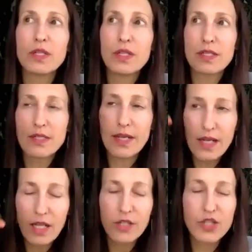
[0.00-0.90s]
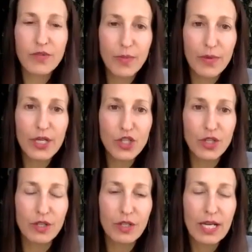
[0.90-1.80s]
the psychology of
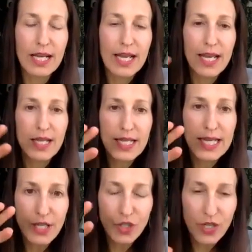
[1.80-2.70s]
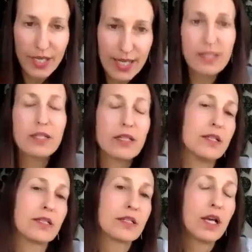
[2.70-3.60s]
oppression and the
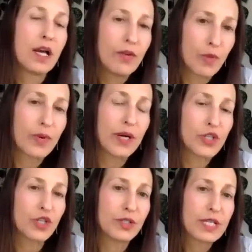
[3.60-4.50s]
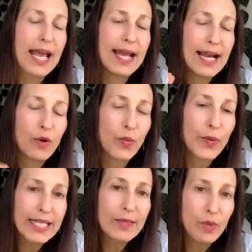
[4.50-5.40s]
interconnectedness of oppressions and how
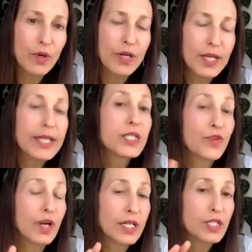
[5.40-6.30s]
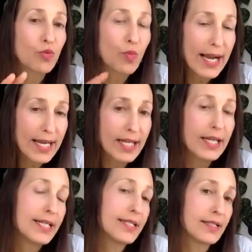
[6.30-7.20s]
really important it is for us to
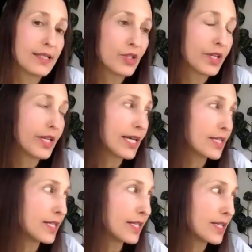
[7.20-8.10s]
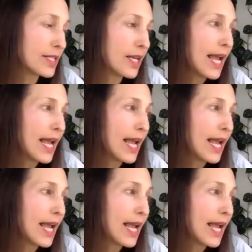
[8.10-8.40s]
recognize this interconnectedness.